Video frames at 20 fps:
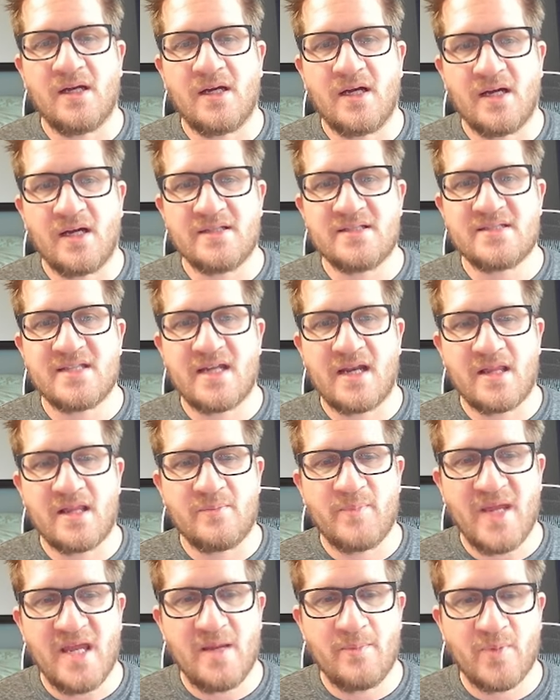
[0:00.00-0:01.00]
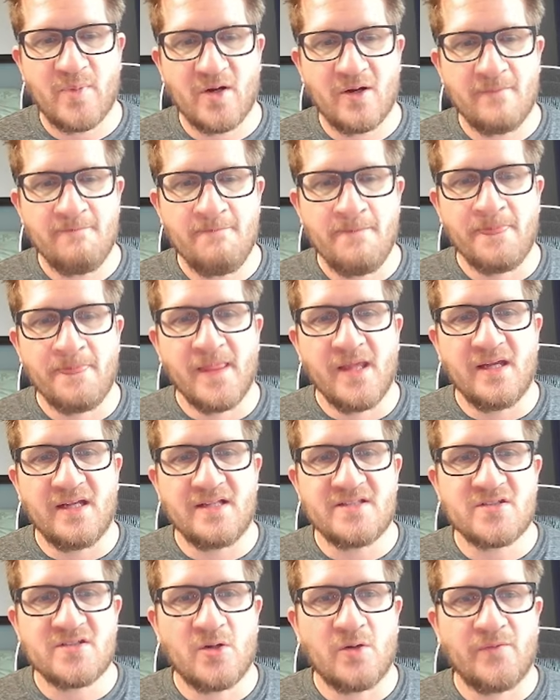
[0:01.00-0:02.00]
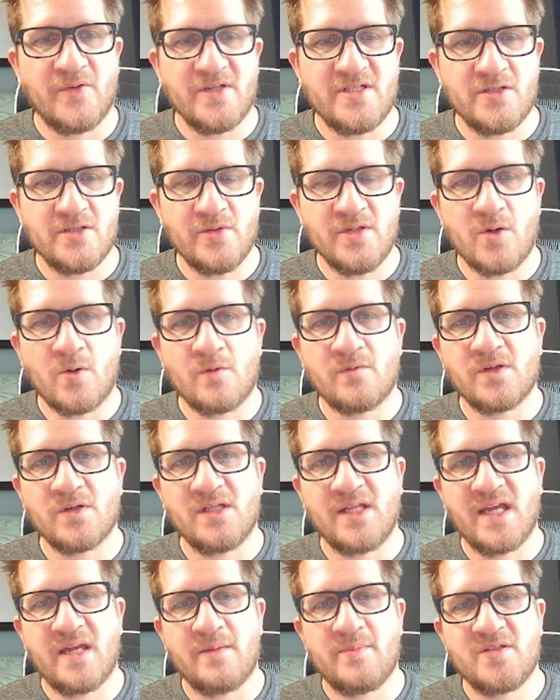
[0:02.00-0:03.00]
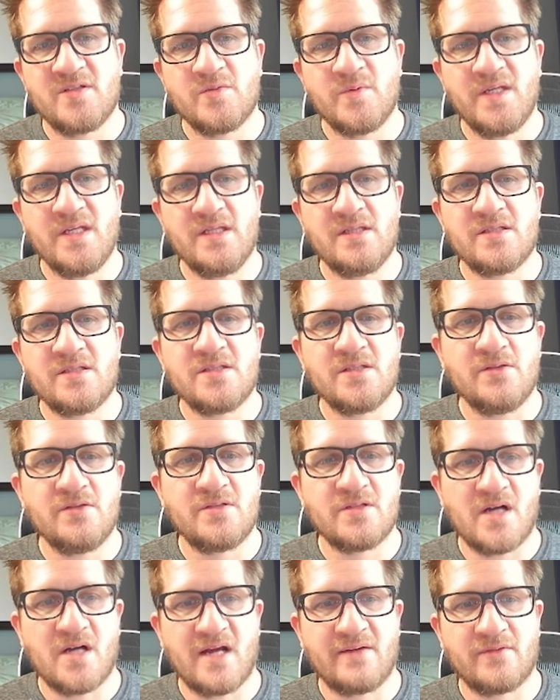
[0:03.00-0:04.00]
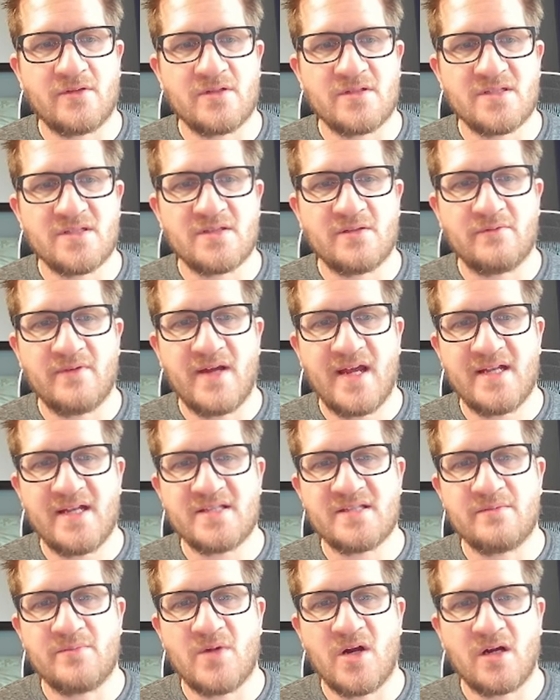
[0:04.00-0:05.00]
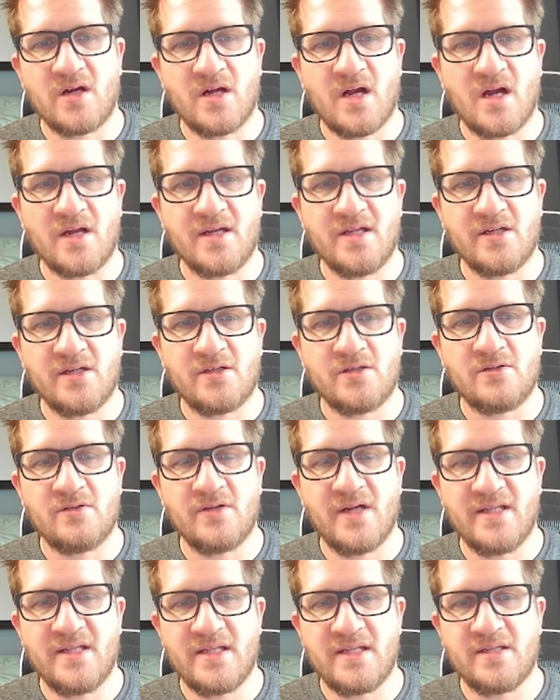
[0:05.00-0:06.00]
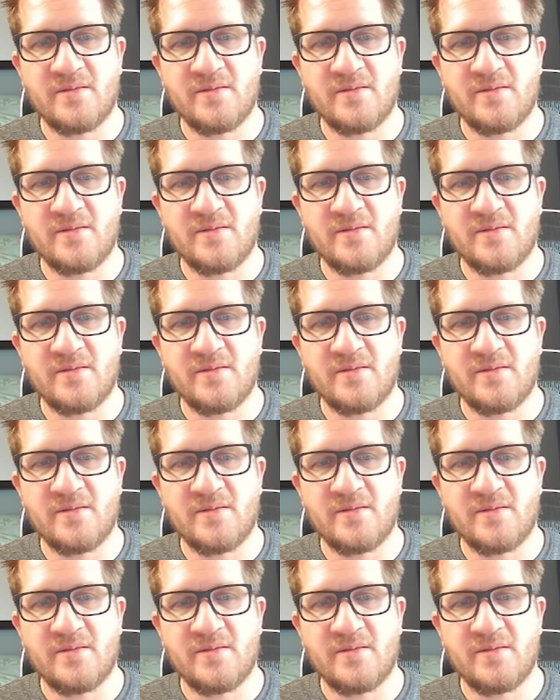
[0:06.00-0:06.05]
instead of the paper. And so if we do an overlay between the two drivers, the red is the Mark Audio and then the